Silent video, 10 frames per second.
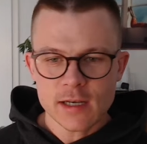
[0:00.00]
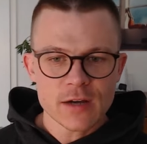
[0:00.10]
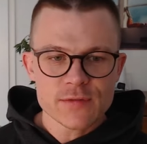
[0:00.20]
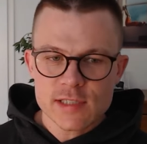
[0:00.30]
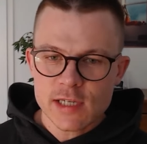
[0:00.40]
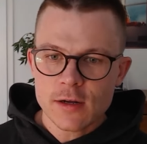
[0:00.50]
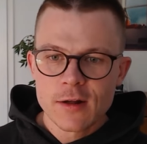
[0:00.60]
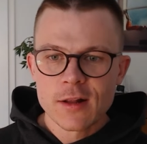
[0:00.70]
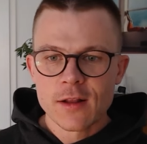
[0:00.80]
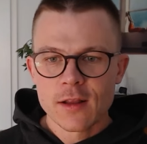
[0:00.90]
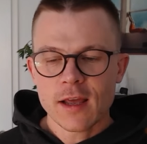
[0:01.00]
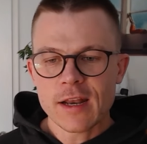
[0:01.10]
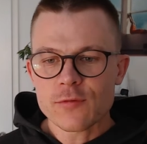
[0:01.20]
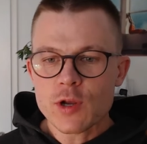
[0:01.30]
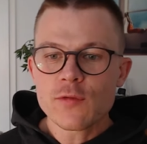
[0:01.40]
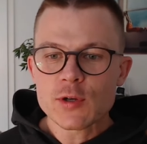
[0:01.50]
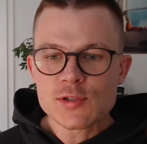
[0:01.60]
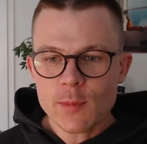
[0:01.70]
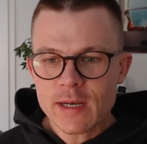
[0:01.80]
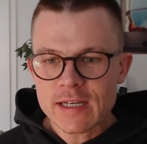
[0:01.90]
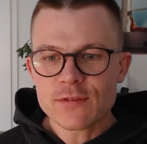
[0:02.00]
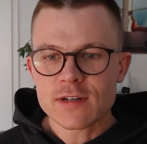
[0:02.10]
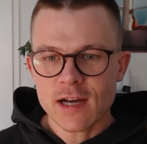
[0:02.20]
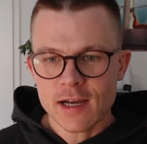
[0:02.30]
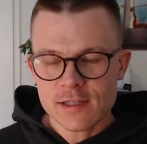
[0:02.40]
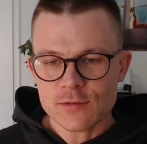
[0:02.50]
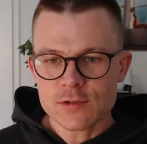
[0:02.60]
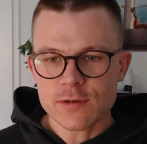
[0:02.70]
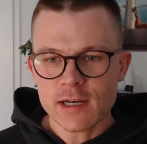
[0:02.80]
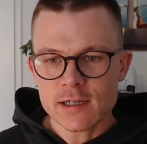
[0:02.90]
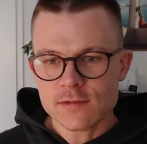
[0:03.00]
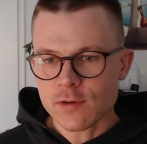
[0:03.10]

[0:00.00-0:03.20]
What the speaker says: And I've seen and I've reviewed so many different kinds of traders,